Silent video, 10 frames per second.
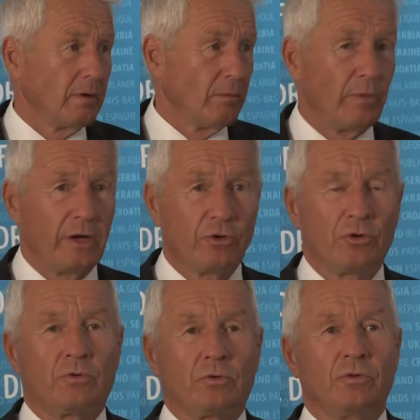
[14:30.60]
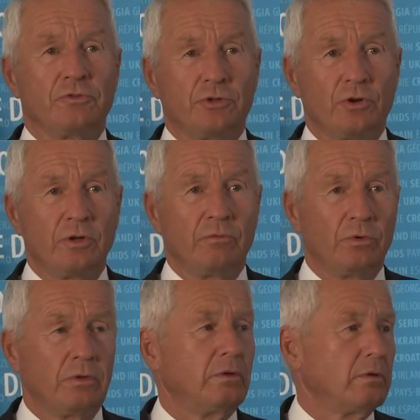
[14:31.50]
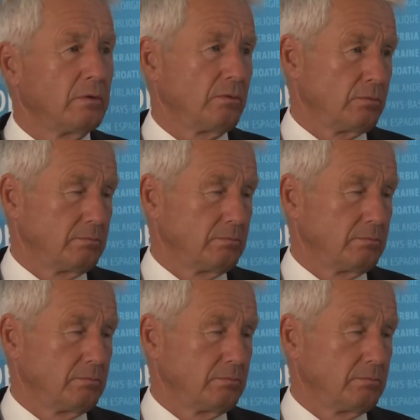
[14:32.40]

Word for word: my concern would uh,